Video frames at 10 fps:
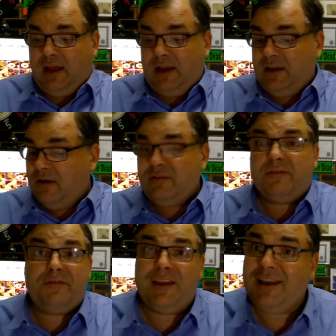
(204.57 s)
I know the
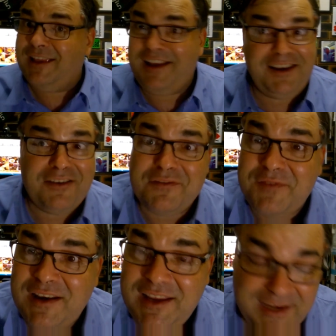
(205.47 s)
feeling. I know the
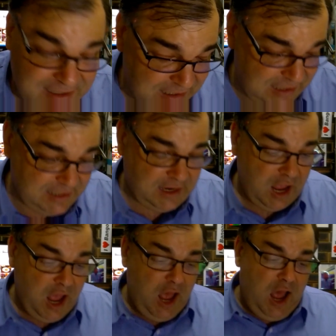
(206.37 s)
feeling indeed.
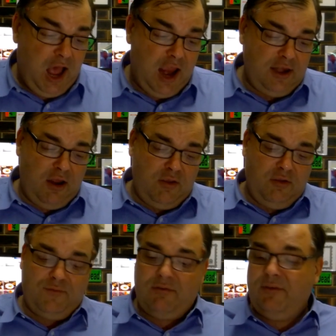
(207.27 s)
I know
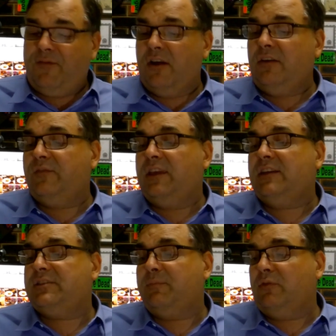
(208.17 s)
you're very fond of the
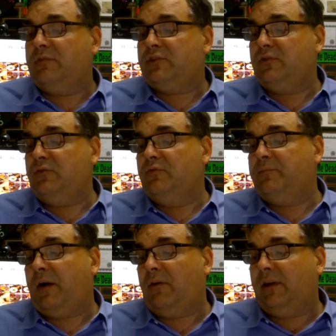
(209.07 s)
Explorer 2
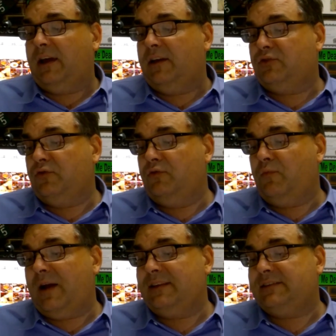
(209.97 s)
Polar
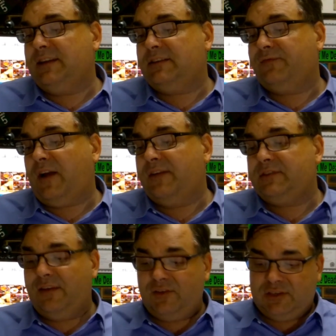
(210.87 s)

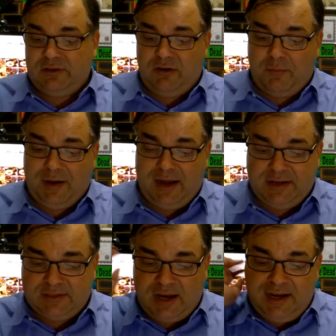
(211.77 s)
216570, but I
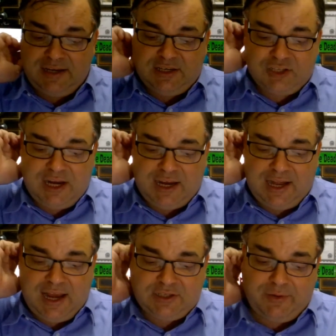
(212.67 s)
decided to check it
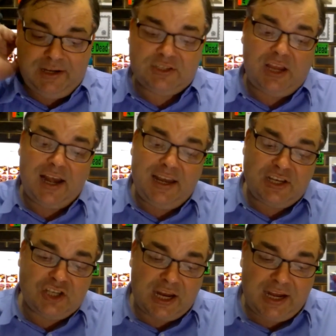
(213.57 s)
out. So I decided to
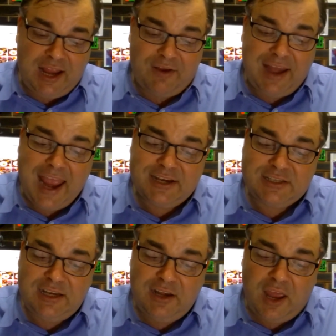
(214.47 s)
check it out and
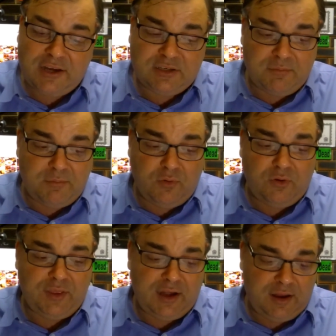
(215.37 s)
actually liked it
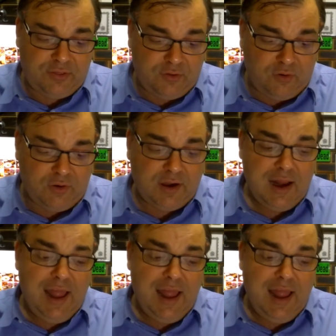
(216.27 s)
more than I thought.